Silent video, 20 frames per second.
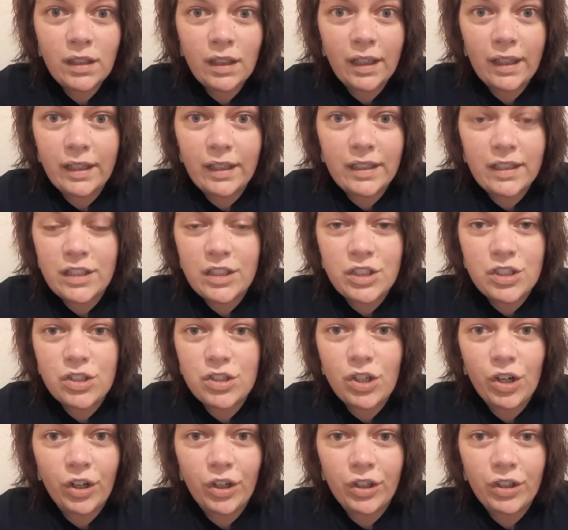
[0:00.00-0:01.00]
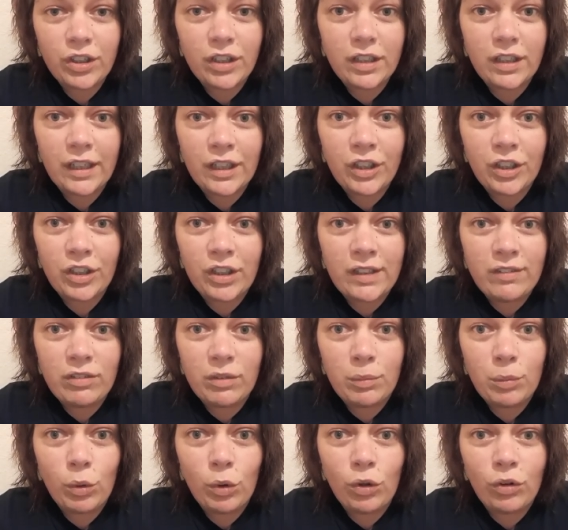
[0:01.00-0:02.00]
It just hurt. I couldn't
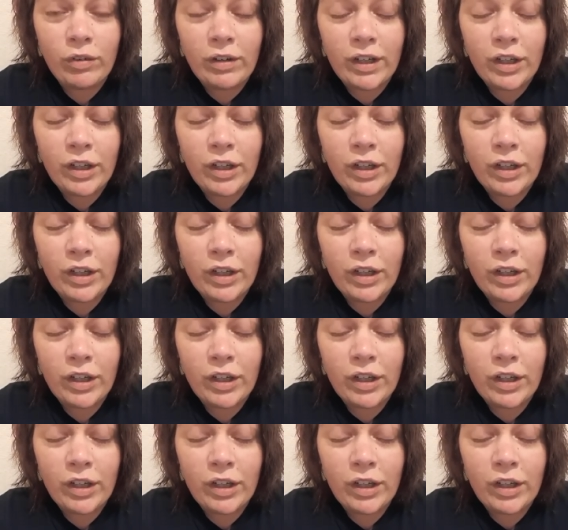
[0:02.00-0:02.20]
even move.